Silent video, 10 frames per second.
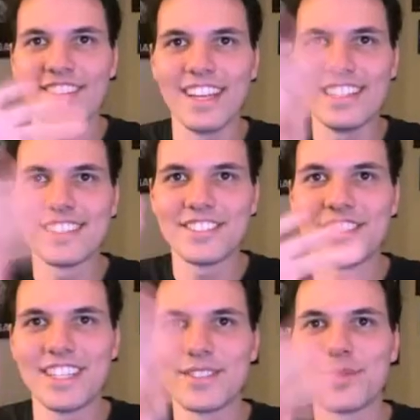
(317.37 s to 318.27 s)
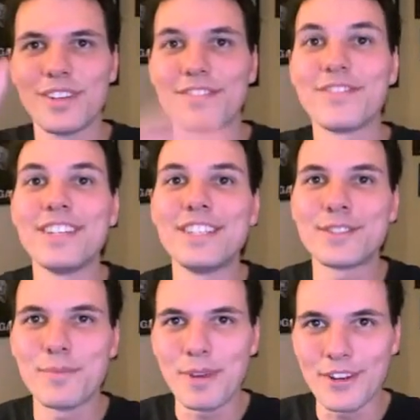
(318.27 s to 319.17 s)
Ladies and gents, we have
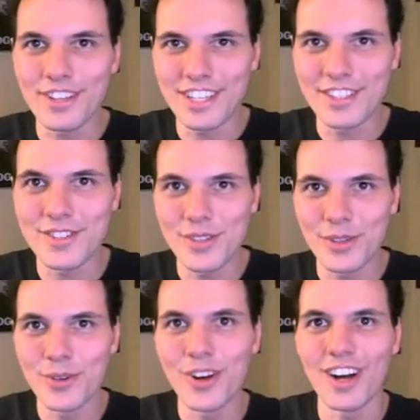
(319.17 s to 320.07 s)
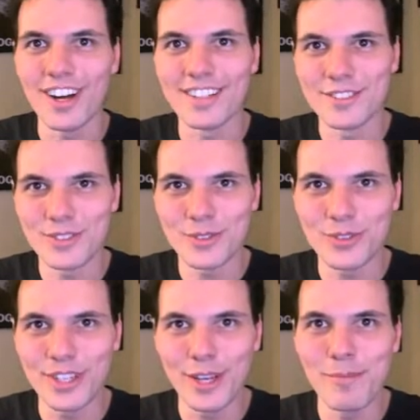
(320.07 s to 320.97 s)
finished Metal Gear 2 on
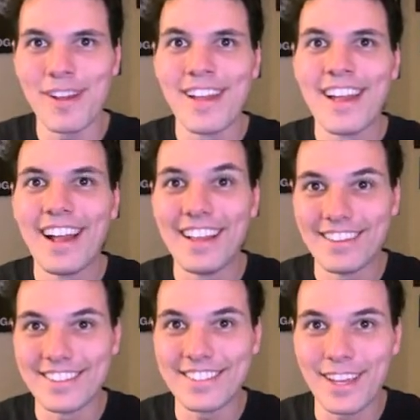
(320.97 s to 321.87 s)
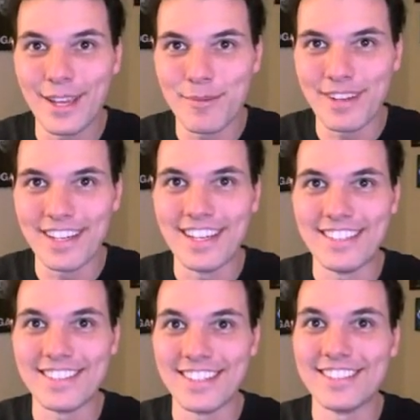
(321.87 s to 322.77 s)
stream, and this game
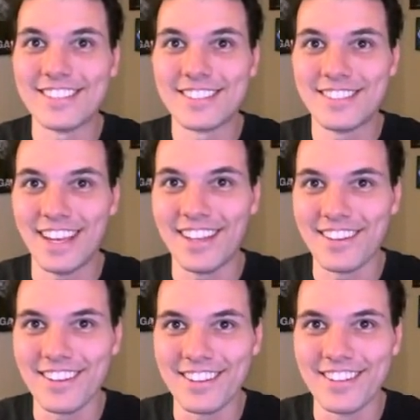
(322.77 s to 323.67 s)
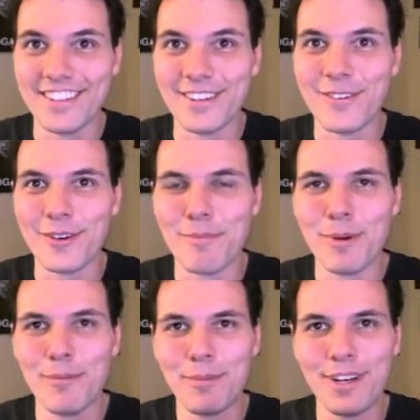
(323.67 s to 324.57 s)
is insanely good. We're
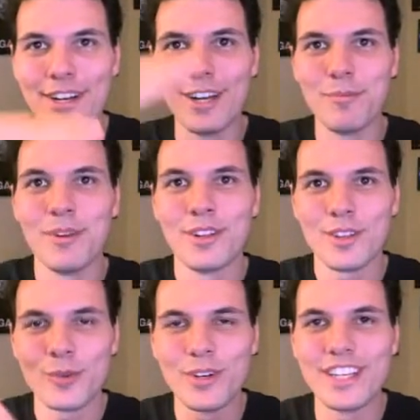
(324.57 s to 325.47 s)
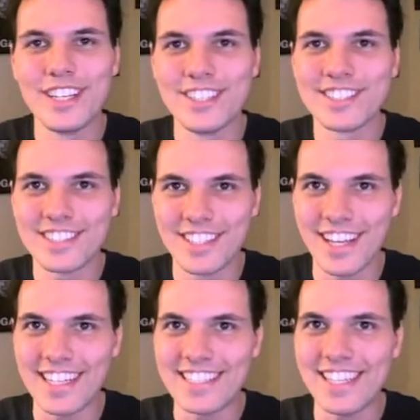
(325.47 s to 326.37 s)
bumping it up 3 years to
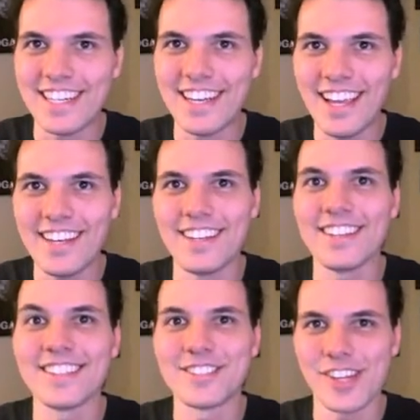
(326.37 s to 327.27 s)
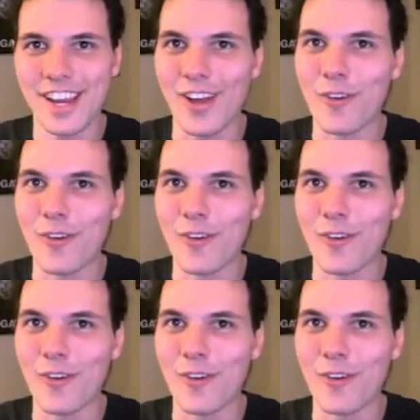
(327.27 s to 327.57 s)
1990. Let's check